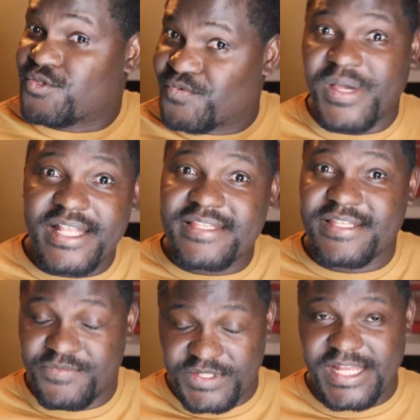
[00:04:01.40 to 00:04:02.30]
2 months,
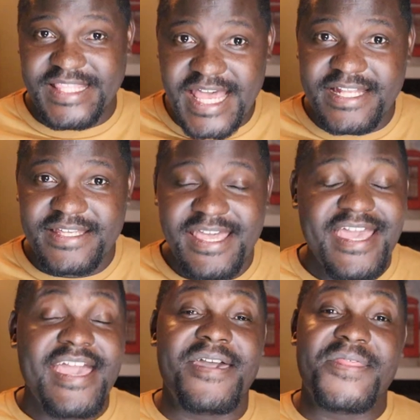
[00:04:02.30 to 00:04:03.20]
something like that.
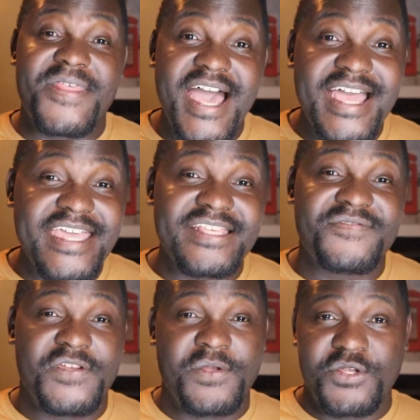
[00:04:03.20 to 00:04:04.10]
That
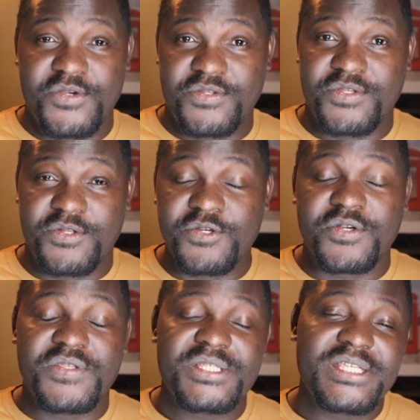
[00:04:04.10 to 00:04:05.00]
is very good.
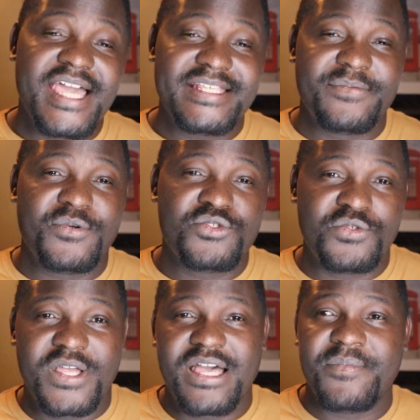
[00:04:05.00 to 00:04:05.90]
Look, this guy is
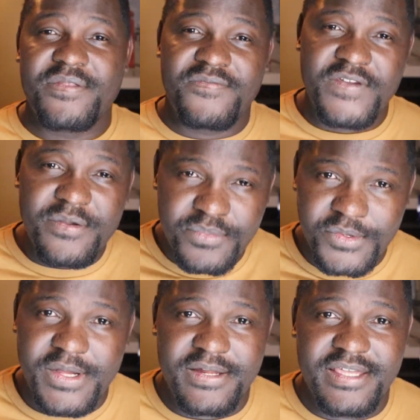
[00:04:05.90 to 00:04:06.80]
supposed to come
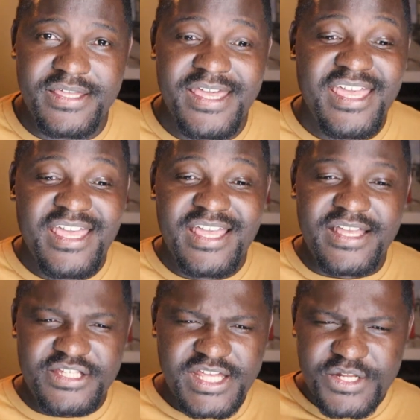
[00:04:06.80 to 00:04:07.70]
in
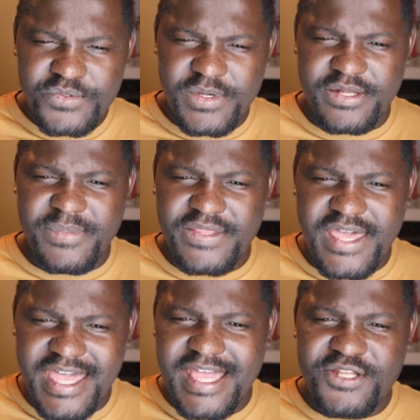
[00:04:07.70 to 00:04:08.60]
January, by
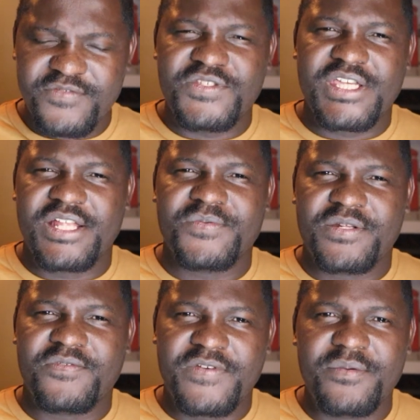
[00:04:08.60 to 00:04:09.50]
the end of
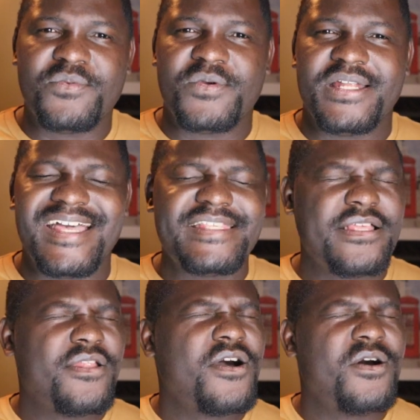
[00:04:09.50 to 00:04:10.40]
January or February.
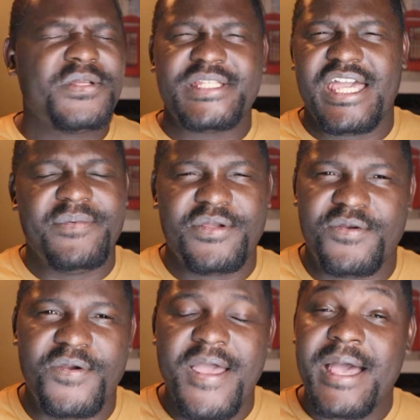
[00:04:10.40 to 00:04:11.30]
That's a long time
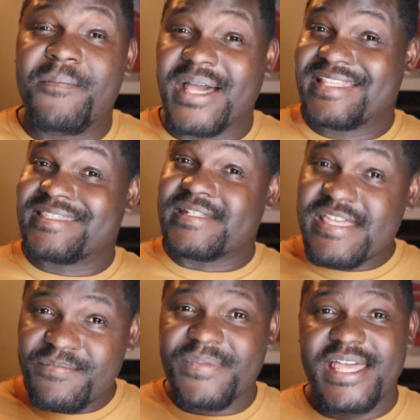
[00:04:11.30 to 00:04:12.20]
ago. But
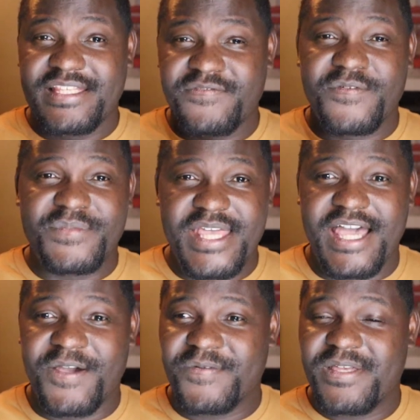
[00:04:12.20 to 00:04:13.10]
3 months from
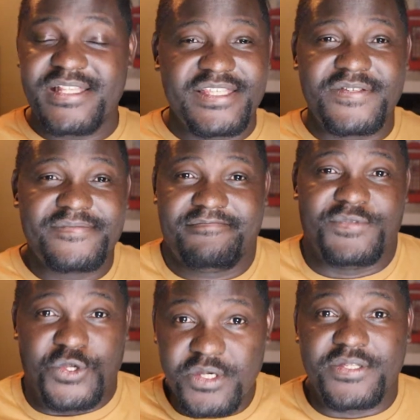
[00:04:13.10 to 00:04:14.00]
now, it's
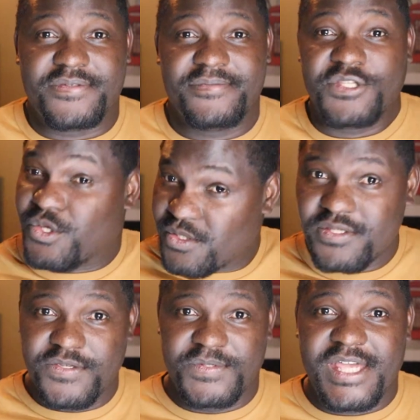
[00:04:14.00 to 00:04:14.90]
good. It's
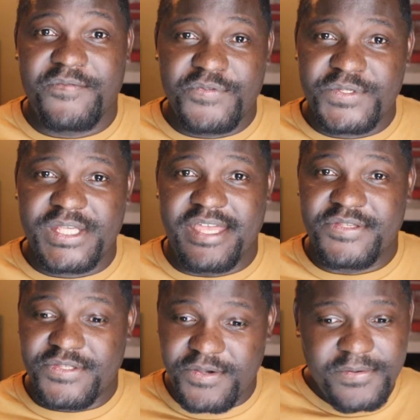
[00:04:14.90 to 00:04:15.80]
good news, I have to say.
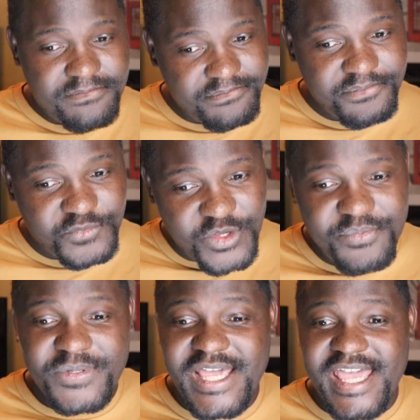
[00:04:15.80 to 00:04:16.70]
So, we
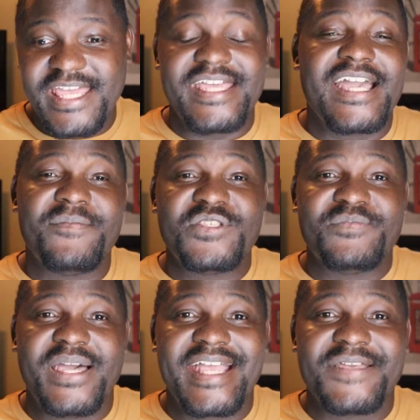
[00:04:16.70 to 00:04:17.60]
play, he comes
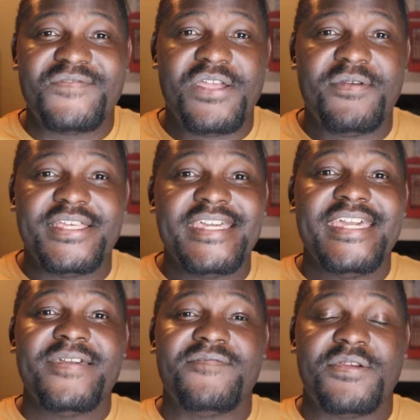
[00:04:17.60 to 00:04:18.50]
back very,
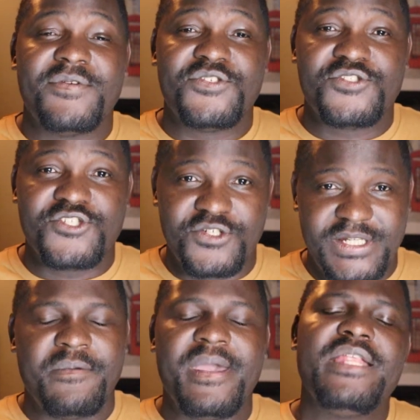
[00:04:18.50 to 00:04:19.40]
very soon.
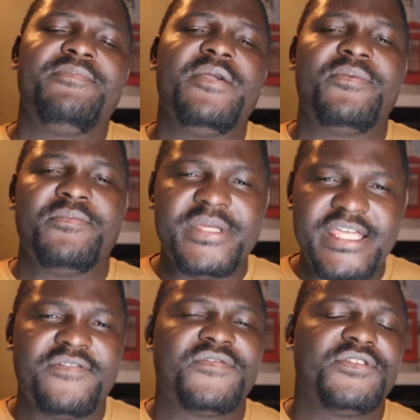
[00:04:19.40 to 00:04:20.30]
Many people
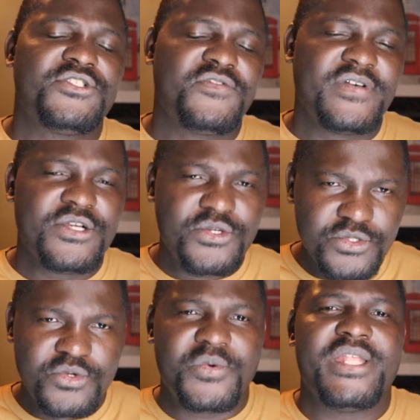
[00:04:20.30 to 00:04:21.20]
believe Christopher
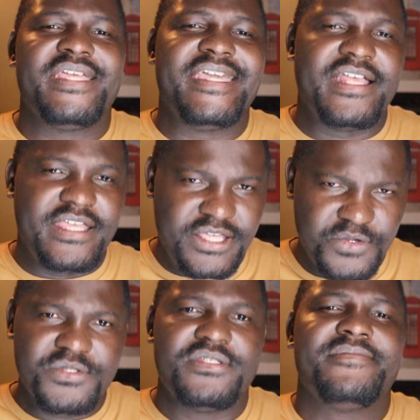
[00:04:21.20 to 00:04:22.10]
Nkunku, when he get
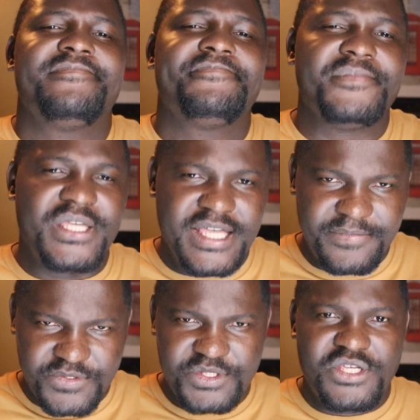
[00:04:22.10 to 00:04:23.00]
healed, he
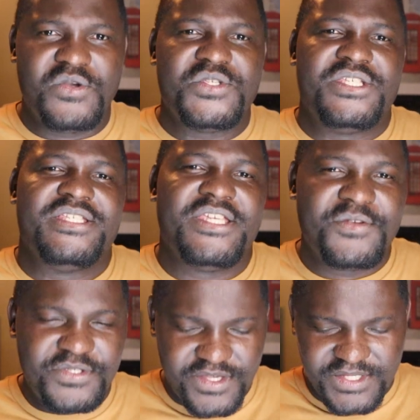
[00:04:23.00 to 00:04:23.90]
come to Chelsea,
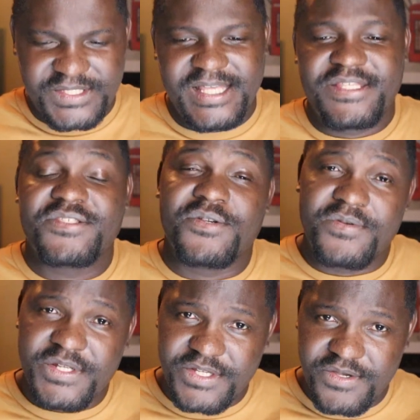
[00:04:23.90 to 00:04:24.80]
Chelsea is going to start
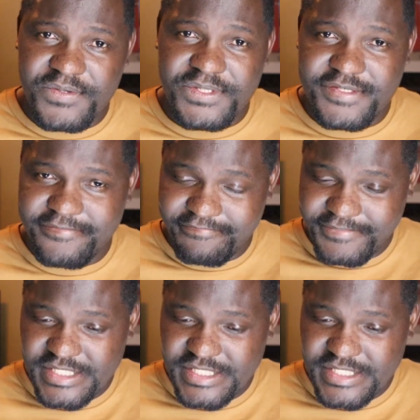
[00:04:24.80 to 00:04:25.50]
scoring goals.